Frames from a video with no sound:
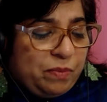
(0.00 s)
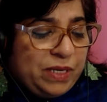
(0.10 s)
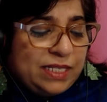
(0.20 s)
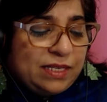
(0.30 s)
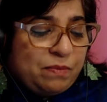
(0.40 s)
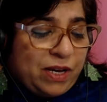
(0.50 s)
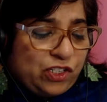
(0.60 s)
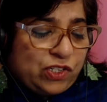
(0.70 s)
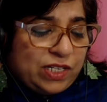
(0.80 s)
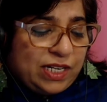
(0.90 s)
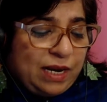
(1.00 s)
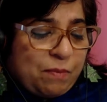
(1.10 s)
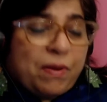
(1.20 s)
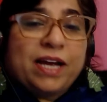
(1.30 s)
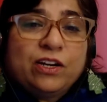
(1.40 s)
Most often,
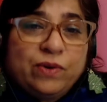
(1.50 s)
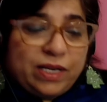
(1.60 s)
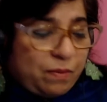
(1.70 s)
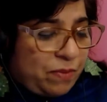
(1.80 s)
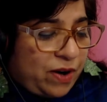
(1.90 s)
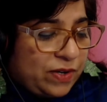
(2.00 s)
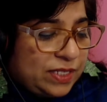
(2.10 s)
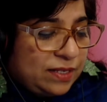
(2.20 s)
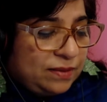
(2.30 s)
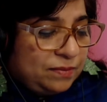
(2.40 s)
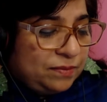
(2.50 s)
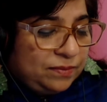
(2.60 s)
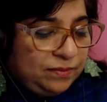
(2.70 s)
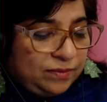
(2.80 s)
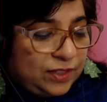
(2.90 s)
peace is mentioned in binary
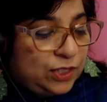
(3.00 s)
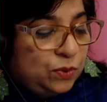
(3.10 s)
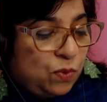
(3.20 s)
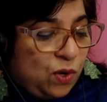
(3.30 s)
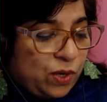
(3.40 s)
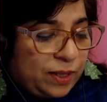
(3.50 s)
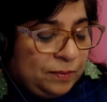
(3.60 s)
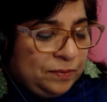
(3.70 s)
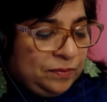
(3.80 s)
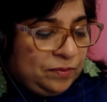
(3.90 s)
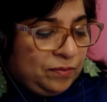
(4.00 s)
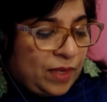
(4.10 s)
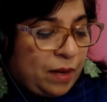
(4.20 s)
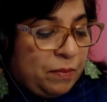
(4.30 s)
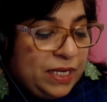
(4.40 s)
comparison to
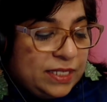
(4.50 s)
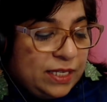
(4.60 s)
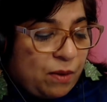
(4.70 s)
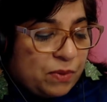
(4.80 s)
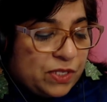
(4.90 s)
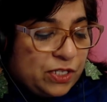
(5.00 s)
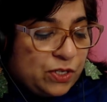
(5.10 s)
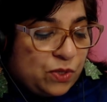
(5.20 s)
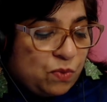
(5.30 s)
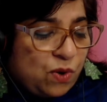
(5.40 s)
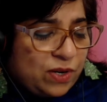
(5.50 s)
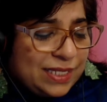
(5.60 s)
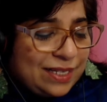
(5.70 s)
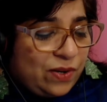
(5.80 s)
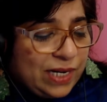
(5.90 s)
war. Peace in
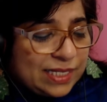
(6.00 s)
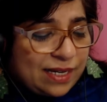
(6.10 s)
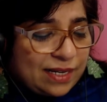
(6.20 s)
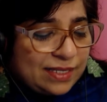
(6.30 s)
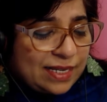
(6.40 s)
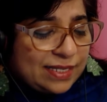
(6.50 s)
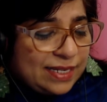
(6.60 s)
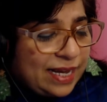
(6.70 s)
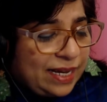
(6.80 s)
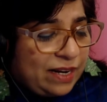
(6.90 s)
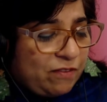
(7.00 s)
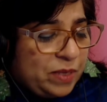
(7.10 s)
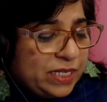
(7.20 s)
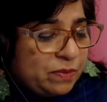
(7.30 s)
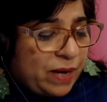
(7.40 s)
opposition to war is
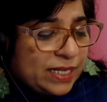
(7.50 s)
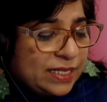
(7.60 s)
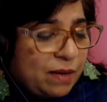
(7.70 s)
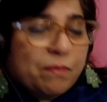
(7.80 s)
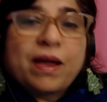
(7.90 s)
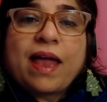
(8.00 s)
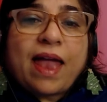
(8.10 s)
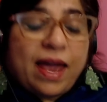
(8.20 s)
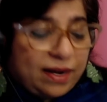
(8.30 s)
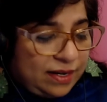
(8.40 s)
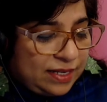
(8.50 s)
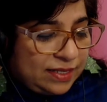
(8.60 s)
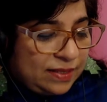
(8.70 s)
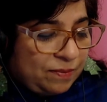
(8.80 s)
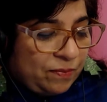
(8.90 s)
criticized as negative peace by
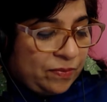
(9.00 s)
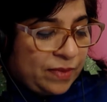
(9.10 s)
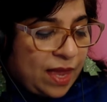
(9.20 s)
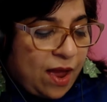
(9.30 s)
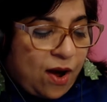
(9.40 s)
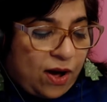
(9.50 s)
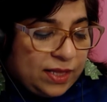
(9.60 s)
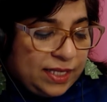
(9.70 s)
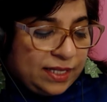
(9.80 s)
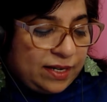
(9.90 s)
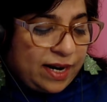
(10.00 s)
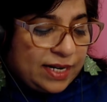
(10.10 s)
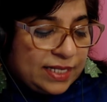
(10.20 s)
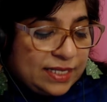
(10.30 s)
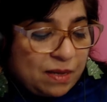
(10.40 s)
some analysts.
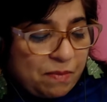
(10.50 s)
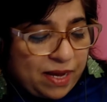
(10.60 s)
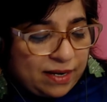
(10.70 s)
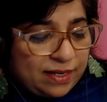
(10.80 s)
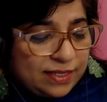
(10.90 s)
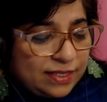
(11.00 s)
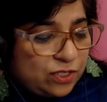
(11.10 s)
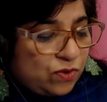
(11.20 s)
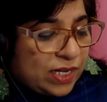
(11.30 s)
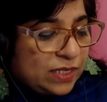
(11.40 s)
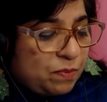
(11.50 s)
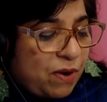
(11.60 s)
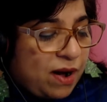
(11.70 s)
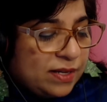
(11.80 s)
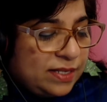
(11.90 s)
On the other hand, some
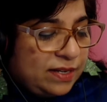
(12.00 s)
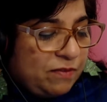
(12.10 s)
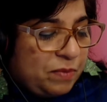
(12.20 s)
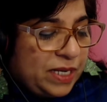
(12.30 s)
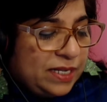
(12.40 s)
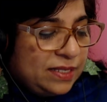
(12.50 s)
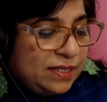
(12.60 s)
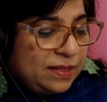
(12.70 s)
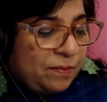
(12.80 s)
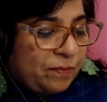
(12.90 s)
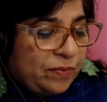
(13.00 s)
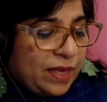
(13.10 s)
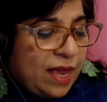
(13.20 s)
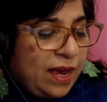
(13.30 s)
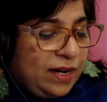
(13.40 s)
analysts stress positive
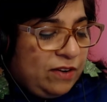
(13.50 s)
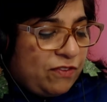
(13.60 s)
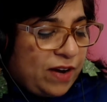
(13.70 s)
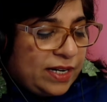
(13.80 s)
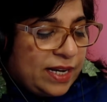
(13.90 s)
peace,